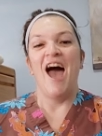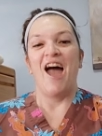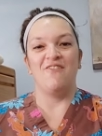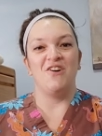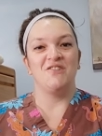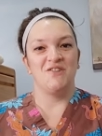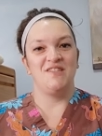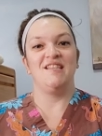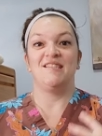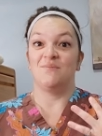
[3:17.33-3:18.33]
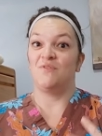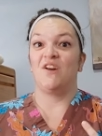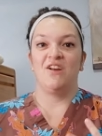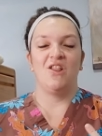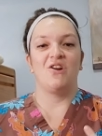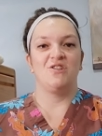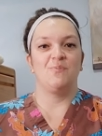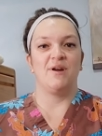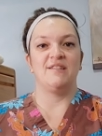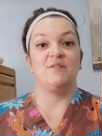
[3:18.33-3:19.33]
I've also seen some very large
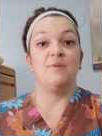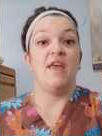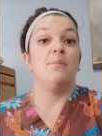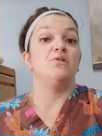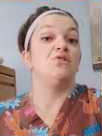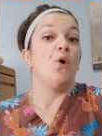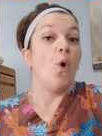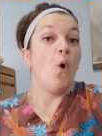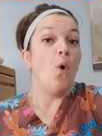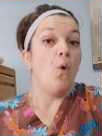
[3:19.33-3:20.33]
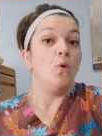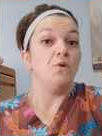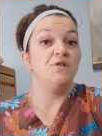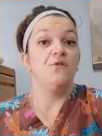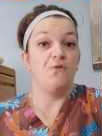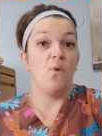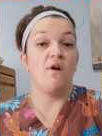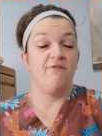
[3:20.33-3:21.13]
breasts be able to hold four,